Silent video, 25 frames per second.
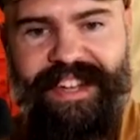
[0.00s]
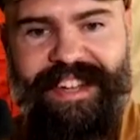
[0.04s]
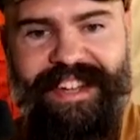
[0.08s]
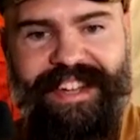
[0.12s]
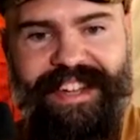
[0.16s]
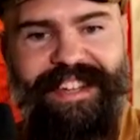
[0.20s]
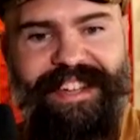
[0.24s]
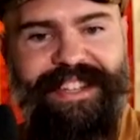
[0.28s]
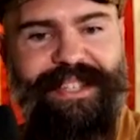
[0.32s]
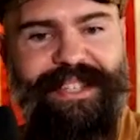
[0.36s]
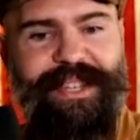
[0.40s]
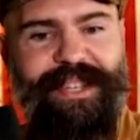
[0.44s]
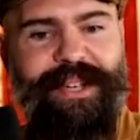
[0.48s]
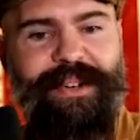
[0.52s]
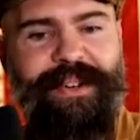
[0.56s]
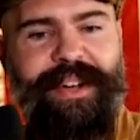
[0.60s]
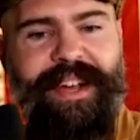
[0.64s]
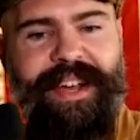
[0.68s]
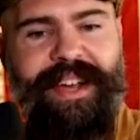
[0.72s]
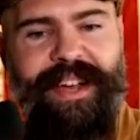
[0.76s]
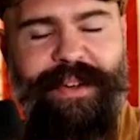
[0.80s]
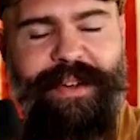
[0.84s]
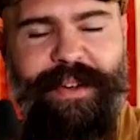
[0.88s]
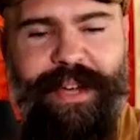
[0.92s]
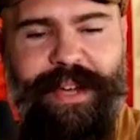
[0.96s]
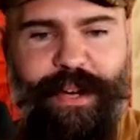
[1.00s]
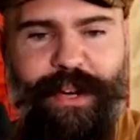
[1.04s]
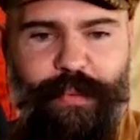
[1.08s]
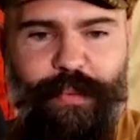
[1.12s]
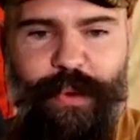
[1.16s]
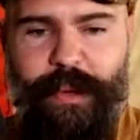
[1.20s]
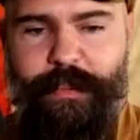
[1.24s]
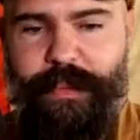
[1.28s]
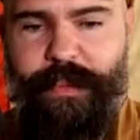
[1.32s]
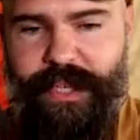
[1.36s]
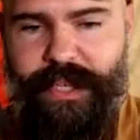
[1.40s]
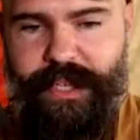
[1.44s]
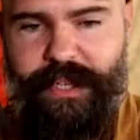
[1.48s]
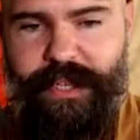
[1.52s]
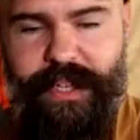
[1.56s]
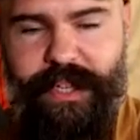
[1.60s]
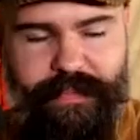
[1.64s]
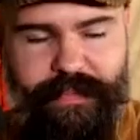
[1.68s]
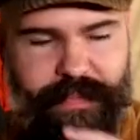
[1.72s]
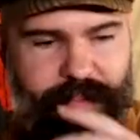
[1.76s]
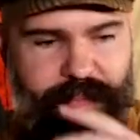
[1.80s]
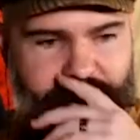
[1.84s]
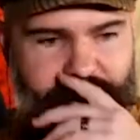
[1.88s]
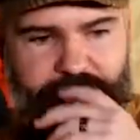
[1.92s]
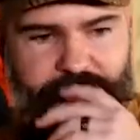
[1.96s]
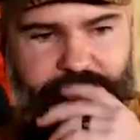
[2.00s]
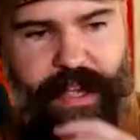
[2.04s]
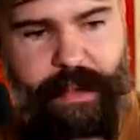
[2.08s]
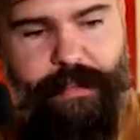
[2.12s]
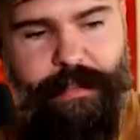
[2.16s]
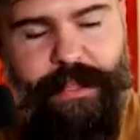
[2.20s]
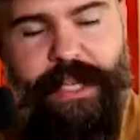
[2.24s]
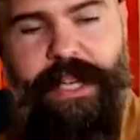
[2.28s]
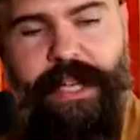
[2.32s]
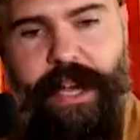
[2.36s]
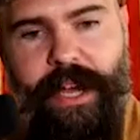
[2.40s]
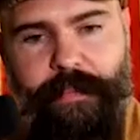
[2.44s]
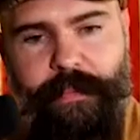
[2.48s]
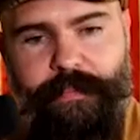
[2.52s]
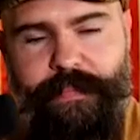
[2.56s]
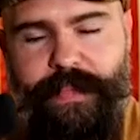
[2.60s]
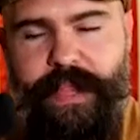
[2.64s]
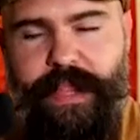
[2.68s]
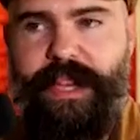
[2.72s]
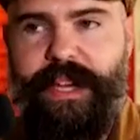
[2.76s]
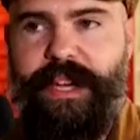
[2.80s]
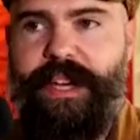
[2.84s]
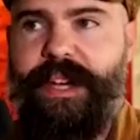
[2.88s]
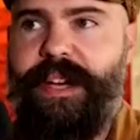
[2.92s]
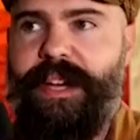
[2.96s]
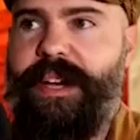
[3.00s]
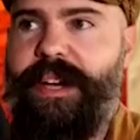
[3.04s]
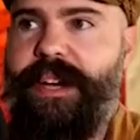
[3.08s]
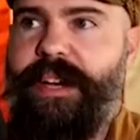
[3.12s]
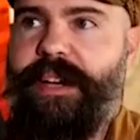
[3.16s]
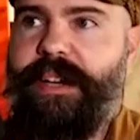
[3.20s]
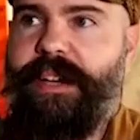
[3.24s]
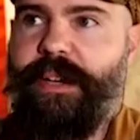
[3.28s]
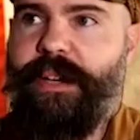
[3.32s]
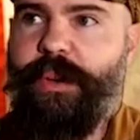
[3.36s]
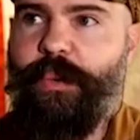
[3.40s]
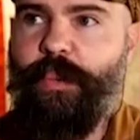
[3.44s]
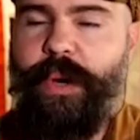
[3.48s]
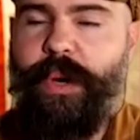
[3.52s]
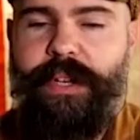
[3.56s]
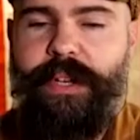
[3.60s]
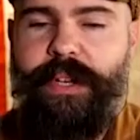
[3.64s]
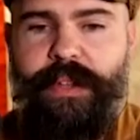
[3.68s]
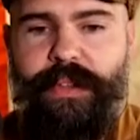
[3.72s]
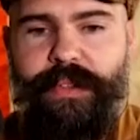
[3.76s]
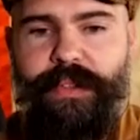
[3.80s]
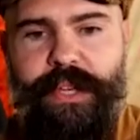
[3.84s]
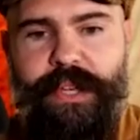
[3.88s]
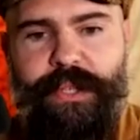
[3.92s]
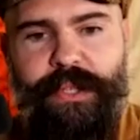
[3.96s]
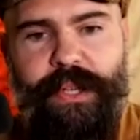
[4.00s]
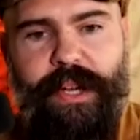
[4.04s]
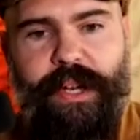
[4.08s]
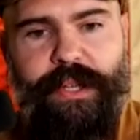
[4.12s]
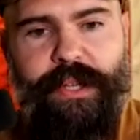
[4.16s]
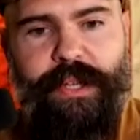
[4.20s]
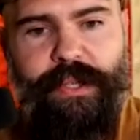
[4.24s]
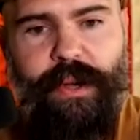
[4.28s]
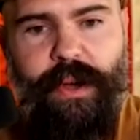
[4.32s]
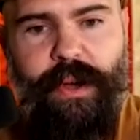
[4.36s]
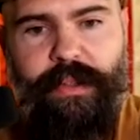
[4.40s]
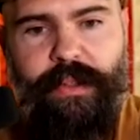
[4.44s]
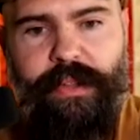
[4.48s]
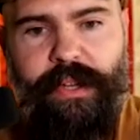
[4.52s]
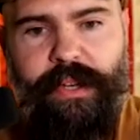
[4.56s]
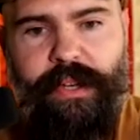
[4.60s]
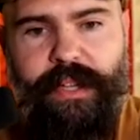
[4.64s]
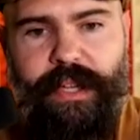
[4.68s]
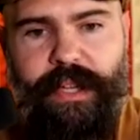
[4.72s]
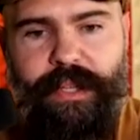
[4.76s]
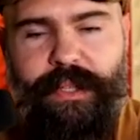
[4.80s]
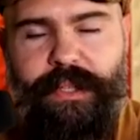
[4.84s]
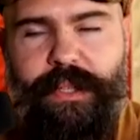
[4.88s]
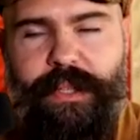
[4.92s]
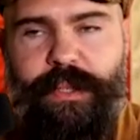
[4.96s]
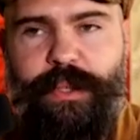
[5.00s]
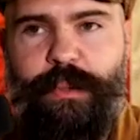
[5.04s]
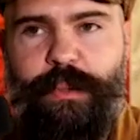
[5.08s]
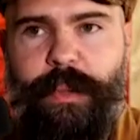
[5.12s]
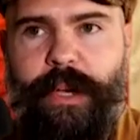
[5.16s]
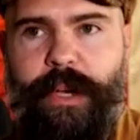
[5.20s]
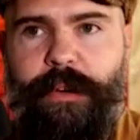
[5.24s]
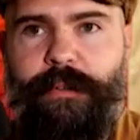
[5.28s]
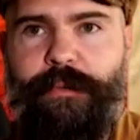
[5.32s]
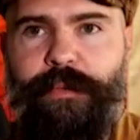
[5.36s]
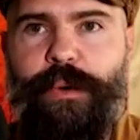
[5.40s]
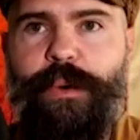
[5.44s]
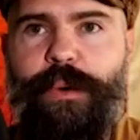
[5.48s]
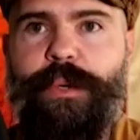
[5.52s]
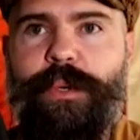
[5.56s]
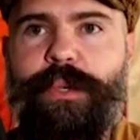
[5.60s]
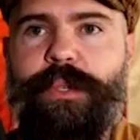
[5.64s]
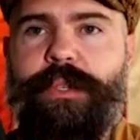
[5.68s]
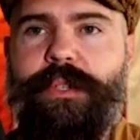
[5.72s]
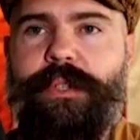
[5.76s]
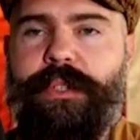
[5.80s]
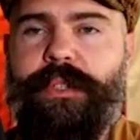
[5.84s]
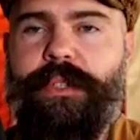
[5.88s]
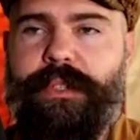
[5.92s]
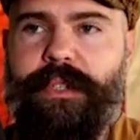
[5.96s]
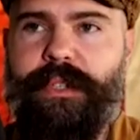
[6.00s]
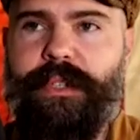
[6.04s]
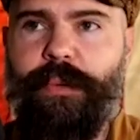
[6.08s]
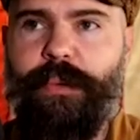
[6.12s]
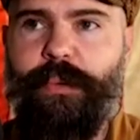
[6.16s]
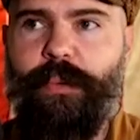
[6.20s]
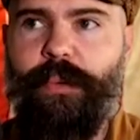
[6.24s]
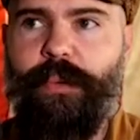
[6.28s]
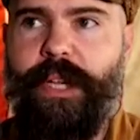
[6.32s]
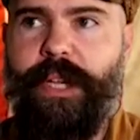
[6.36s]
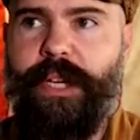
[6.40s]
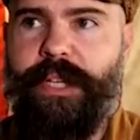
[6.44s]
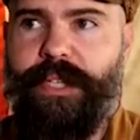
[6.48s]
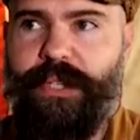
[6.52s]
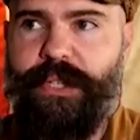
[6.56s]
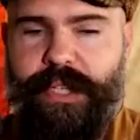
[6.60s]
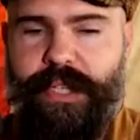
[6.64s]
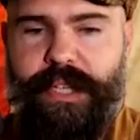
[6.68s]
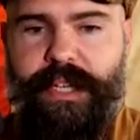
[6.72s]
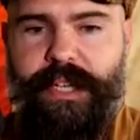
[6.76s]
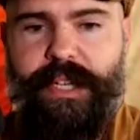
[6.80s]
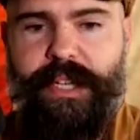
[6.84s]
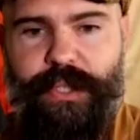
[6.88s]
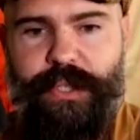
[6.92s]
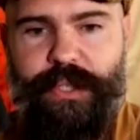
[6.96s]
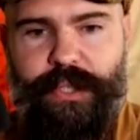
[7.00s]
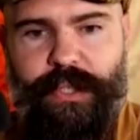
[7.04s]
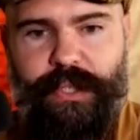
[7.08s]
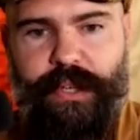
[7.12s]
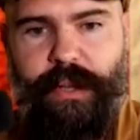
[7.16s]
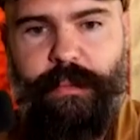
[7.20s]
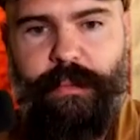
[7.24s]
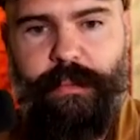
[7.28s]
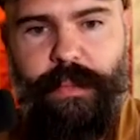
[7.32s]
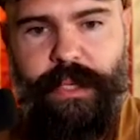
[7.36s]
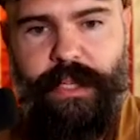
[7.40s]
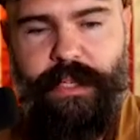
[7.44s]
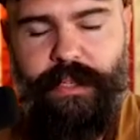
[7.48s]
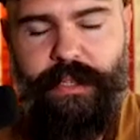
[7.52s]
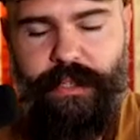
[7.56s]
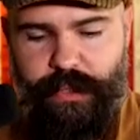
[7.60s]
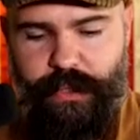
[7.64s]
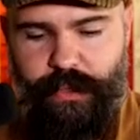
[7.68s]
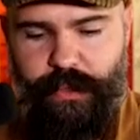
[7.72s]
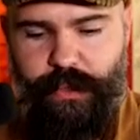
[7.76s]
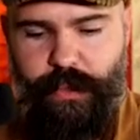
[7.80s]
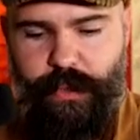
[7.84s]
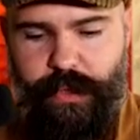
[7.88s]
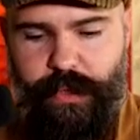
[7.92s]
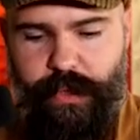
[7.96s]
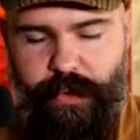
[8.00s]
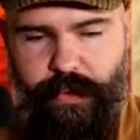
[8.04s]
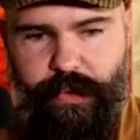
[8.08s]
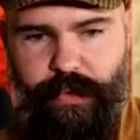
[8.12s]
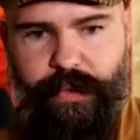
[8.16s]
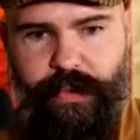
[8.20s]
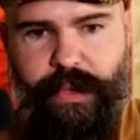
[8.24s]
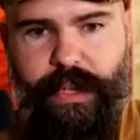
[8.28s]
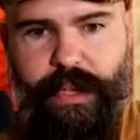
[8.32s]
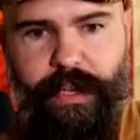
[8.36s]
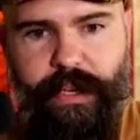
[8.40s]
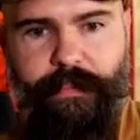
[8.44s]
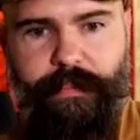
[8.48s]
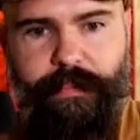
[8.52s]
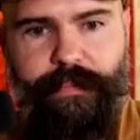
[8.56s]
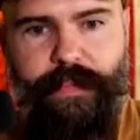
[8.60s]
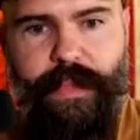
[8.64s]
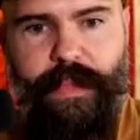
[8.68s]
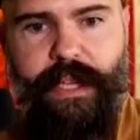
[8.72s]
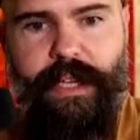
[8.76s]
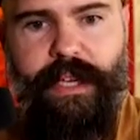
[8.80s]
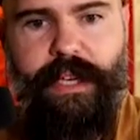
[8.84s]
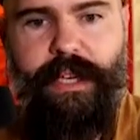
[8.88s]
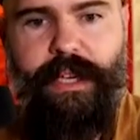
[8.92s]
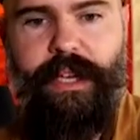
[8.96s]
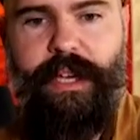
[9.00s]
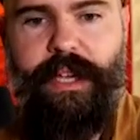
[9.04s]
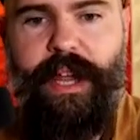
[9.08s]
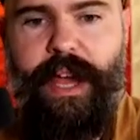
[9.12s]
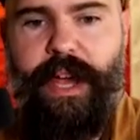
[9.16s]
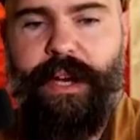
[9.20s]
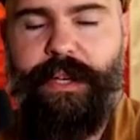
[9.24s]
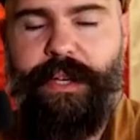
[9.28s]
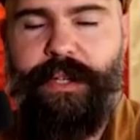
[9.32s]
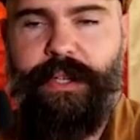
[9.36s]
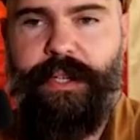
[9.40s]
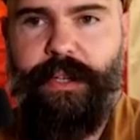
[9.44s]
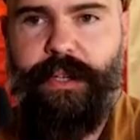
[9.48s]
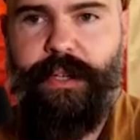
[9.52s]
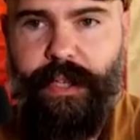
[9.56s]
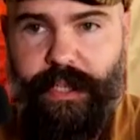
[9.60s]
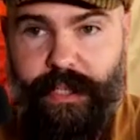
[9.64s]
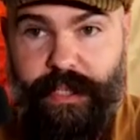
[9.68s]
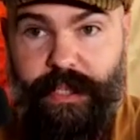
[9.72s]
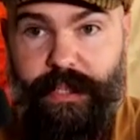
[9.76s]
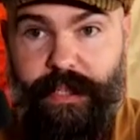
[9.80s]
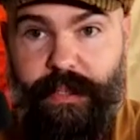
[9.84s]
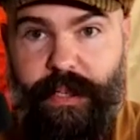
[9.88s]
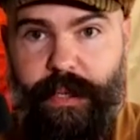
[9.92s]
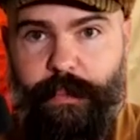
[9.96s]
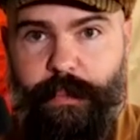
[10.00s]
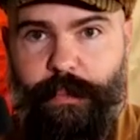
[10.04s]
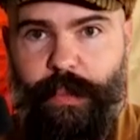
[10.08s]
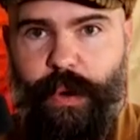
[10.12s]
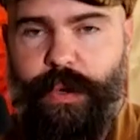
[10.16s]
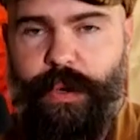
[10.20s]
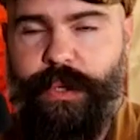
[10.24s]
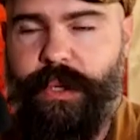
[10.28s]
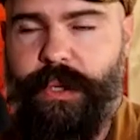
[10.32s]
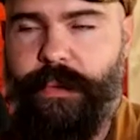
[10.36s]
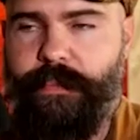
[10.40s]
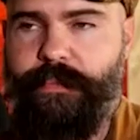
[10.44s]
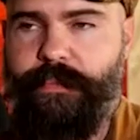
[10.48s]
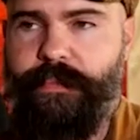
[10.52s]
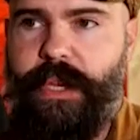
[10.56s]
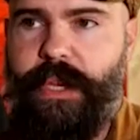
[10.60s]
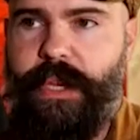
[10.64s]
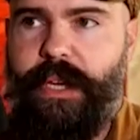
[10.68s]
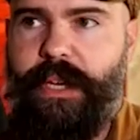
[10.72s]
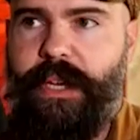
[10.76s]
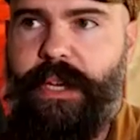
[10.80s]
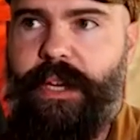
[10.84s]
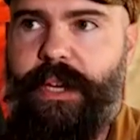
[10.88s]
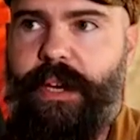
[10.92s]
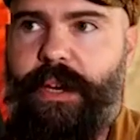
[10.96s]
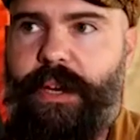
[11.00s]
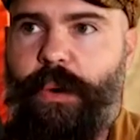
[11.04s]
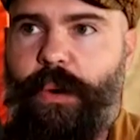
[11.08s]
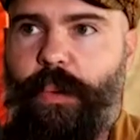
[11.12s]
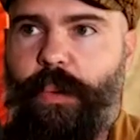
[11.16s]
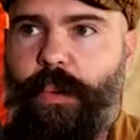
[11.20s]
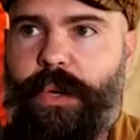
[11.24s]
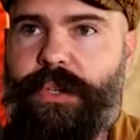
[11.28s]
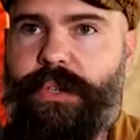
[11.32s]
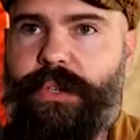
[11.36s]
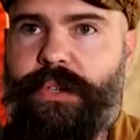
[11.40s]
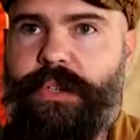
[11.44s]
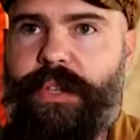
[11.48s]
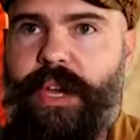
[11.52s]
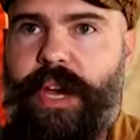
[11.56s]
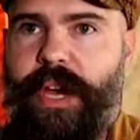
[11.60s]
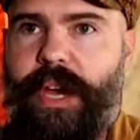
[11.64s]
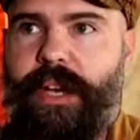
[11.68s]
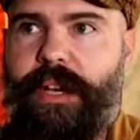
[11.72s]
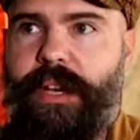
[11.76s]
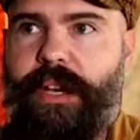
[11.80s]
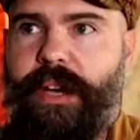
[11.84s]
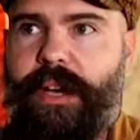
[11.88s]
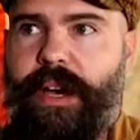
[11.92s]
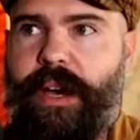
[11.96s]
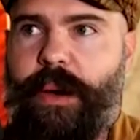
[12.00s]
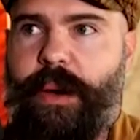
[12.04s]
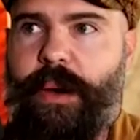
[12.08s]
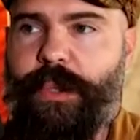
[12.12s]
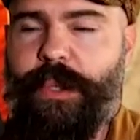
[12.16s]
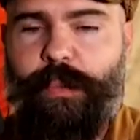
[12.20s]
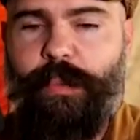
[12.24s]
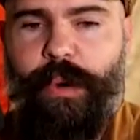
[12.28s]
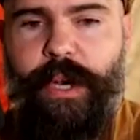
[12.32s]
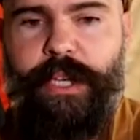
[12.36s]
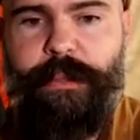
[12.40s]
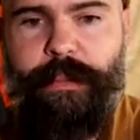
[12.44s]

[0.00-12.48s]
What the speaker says: And so we had to run up the hill like 15 times. Anyhow, one of the things that I saw there, that this was my first like seeing stuntmen do their thing in action, like in person, was that I was impressed by a